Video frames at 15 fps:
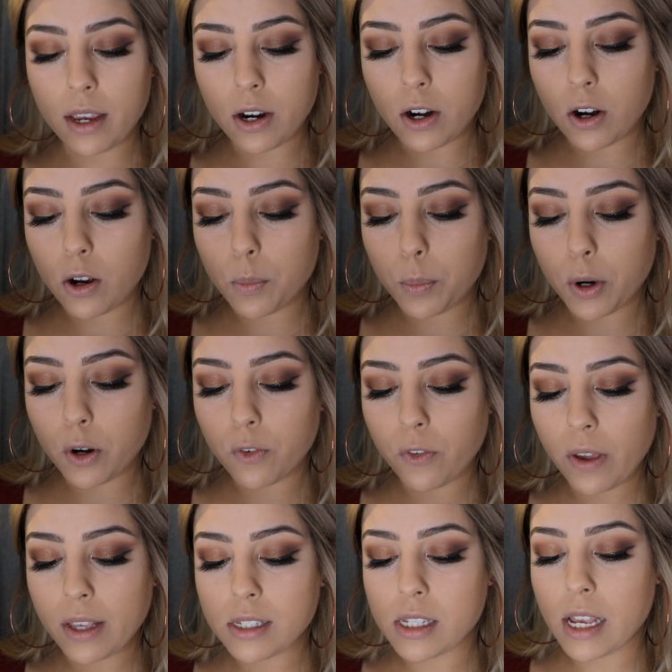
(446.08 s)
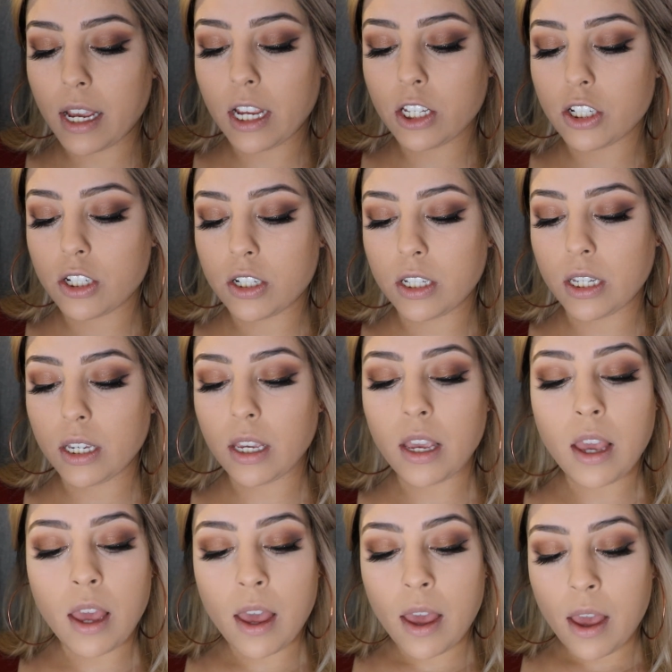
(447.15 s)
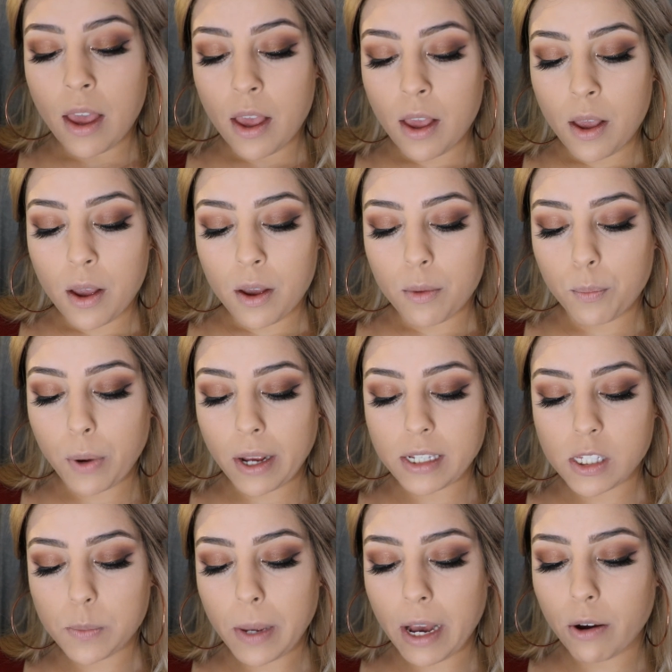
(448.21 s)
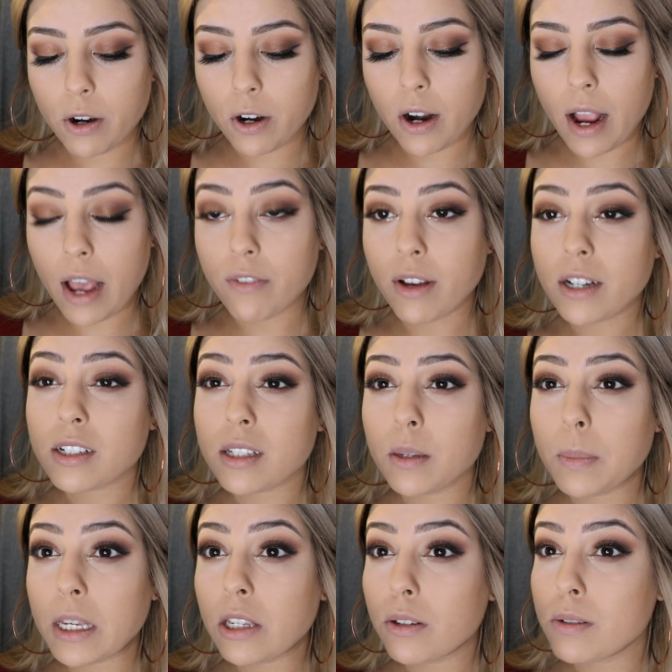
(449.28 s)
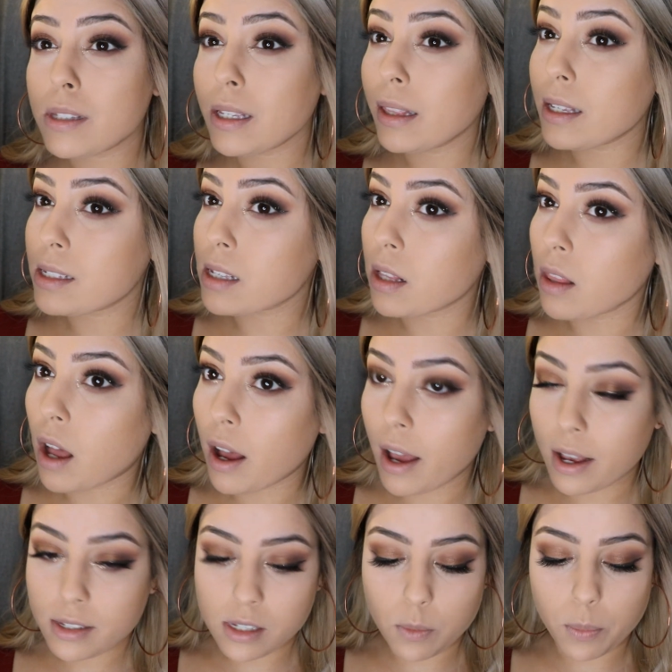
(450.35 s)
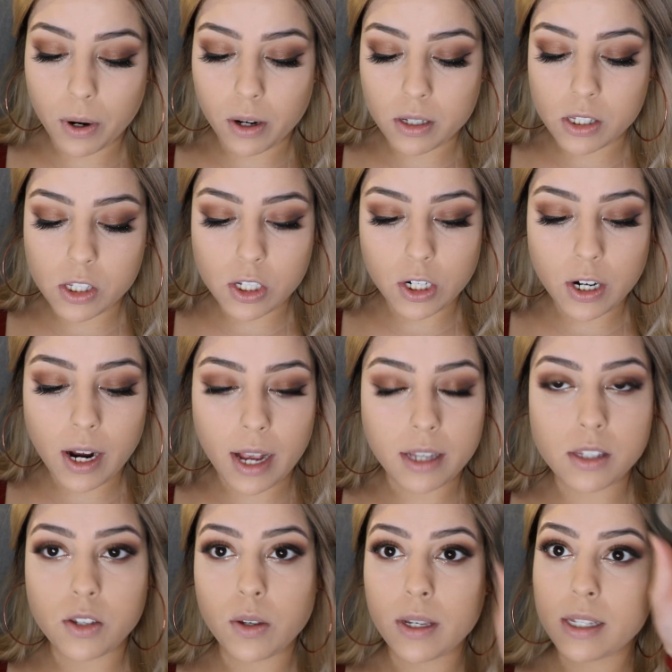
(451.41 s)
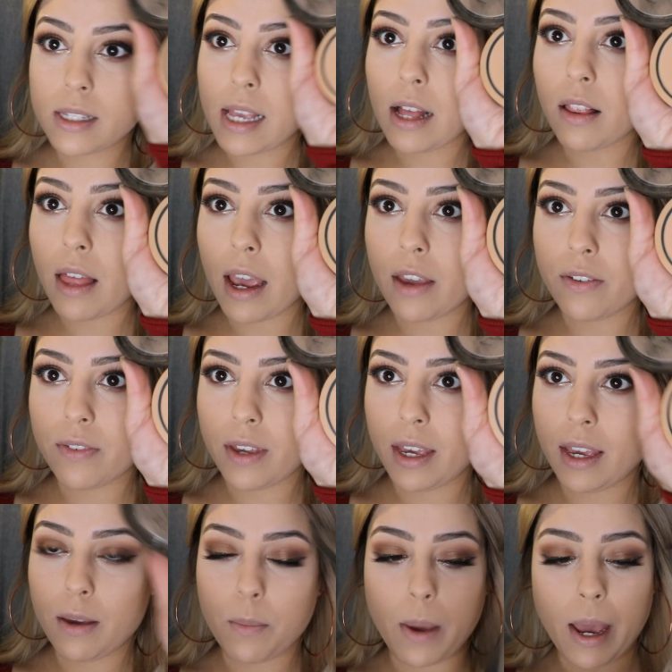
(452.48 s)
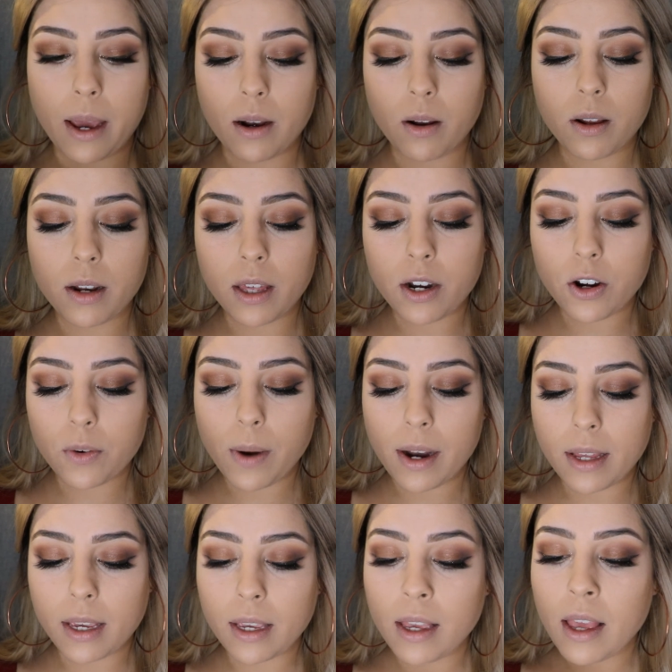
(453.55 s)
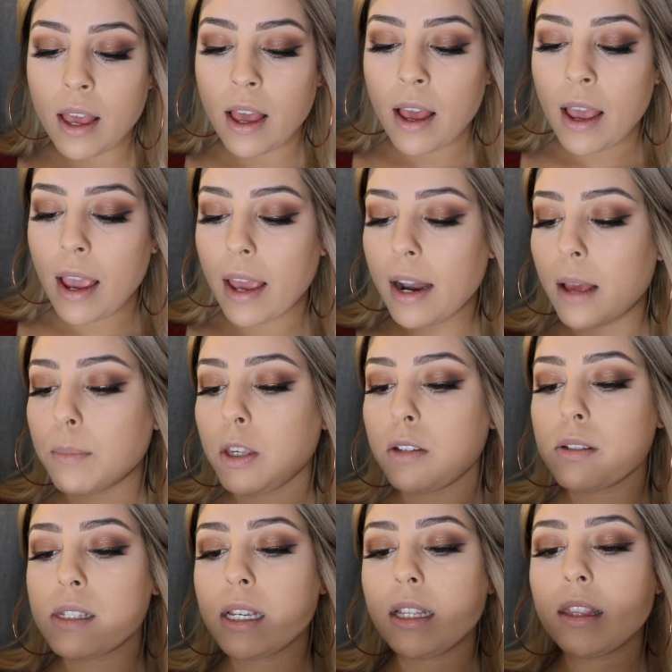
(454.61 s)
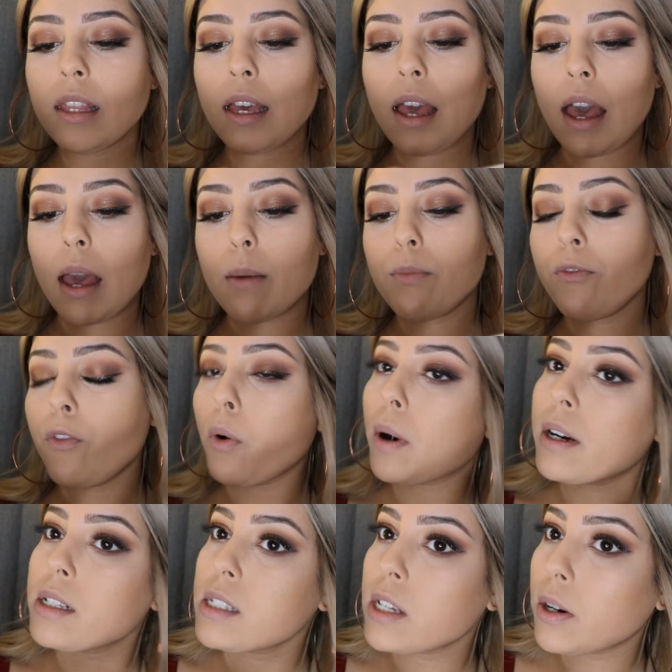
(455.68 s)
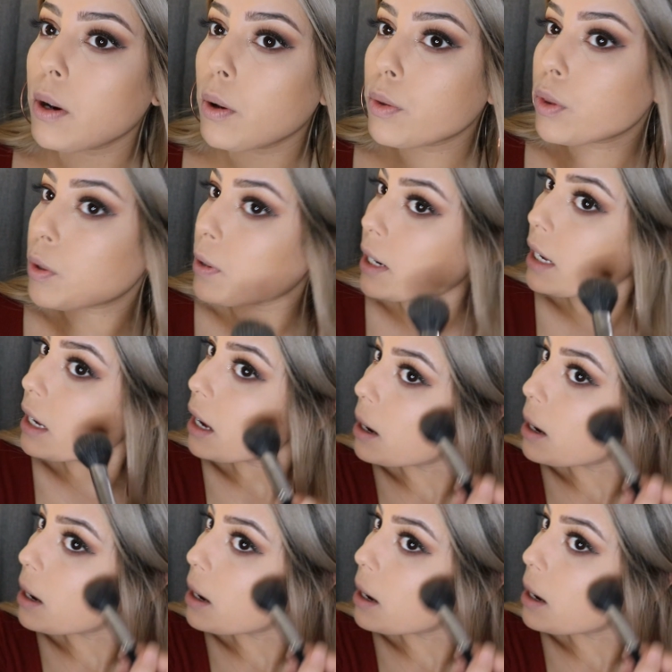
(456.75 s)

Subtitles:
Girl Pro Face HD pressed powder. I've actually been using this a lot as a bronzer. As you could tell, I've hit pan on it already. And I'm using the M403.